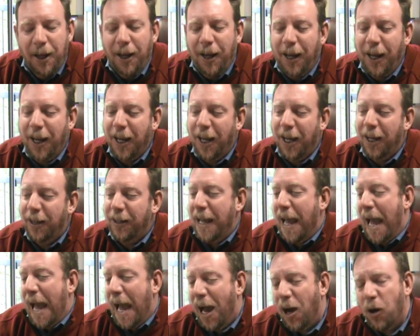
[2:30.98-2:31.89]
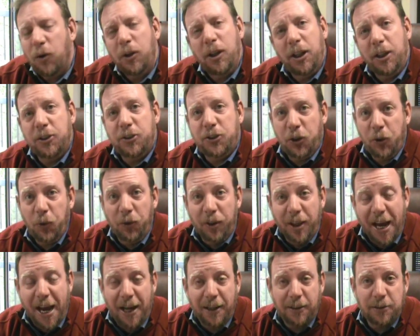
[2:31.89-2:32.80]
And how do you do
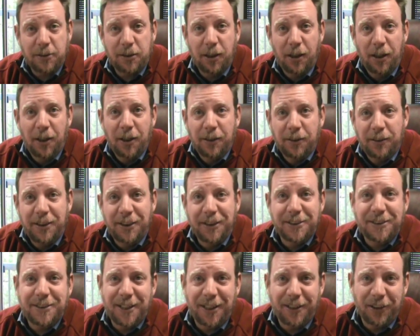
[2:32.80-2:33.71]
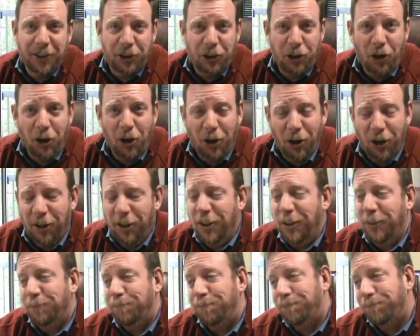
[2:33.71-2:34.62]
that? Do you send a
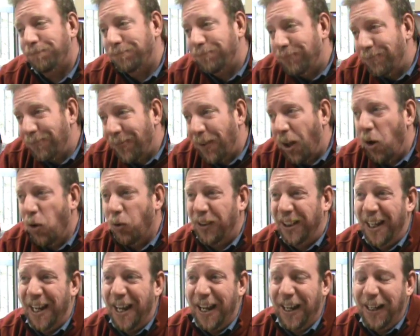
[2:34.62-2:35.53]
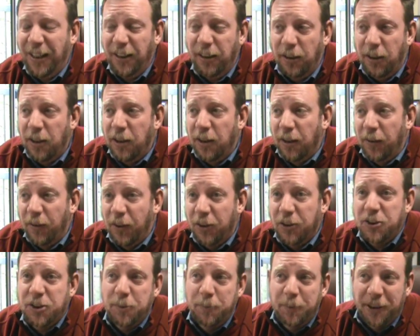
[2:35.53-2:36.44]
card? Okay,
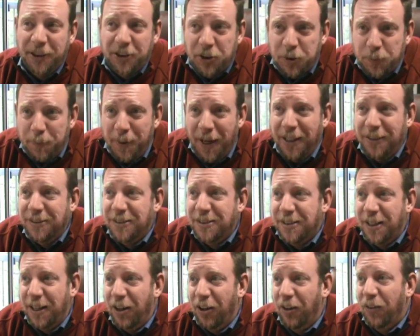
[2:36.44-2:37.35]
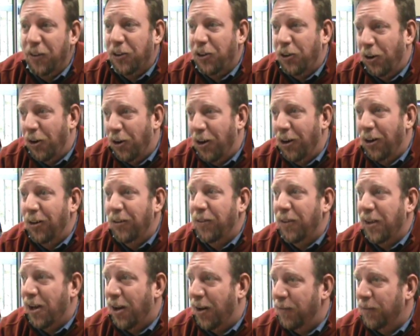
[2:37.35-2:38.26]
there's some expense there, the card,
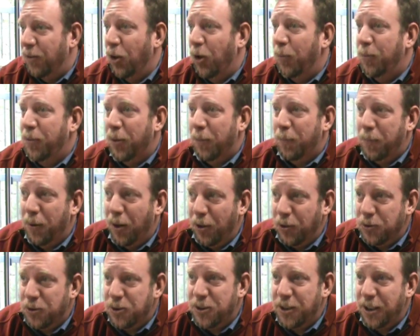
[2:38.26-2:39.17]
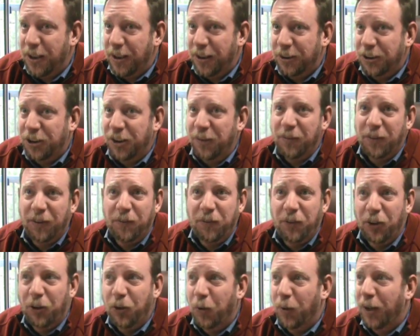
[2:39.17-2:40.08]
the envelope, the postage. Even if
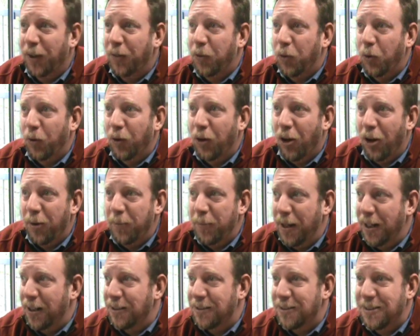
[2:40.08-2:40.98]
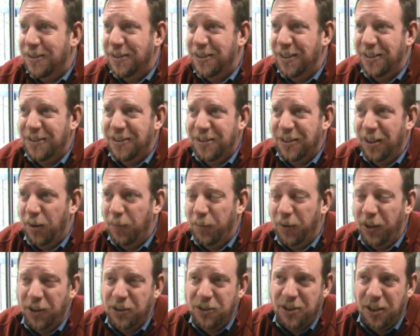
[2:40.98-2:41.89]
you're doing it through an automated system,
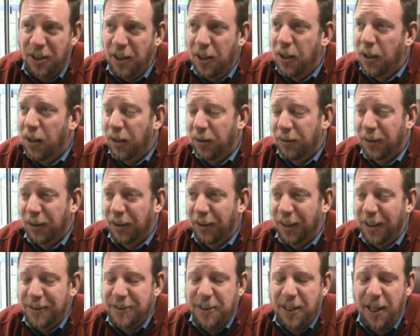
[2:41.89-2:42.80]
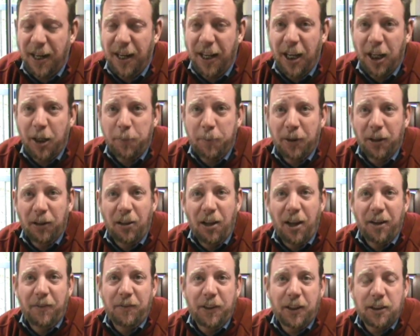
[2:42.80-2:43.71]
there's a little less headache, but a
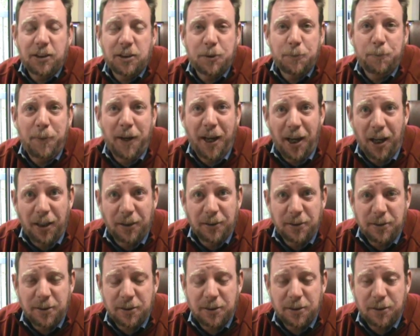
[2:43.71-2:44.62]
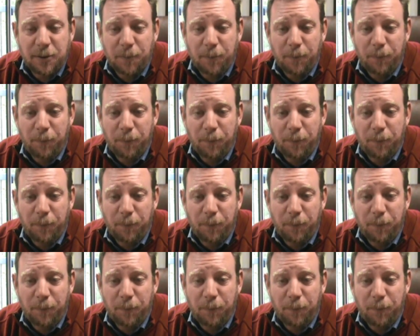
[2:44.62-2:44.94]
lot of expense.